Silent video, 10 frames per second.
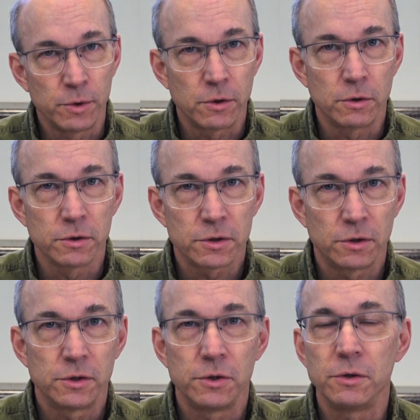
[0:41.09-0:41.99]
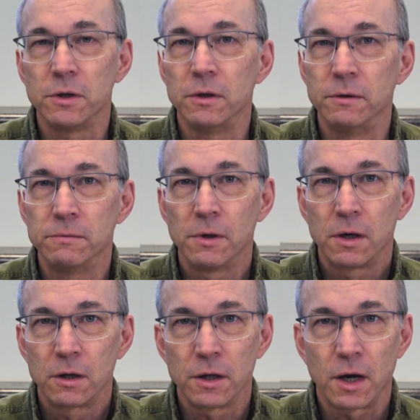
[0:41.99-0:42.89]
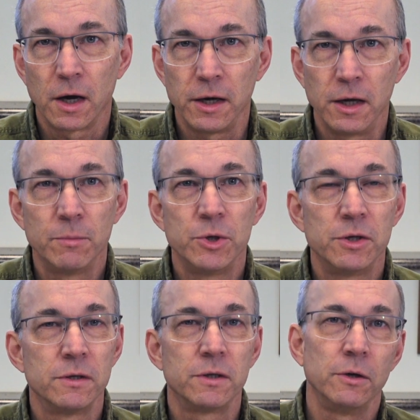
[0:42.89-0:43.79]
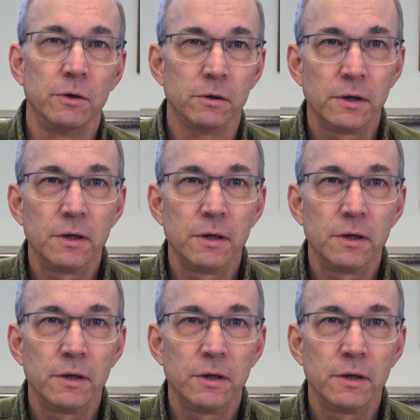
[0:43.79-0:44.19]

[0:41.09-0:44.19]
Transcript: With Google Search, you can click on images and you'll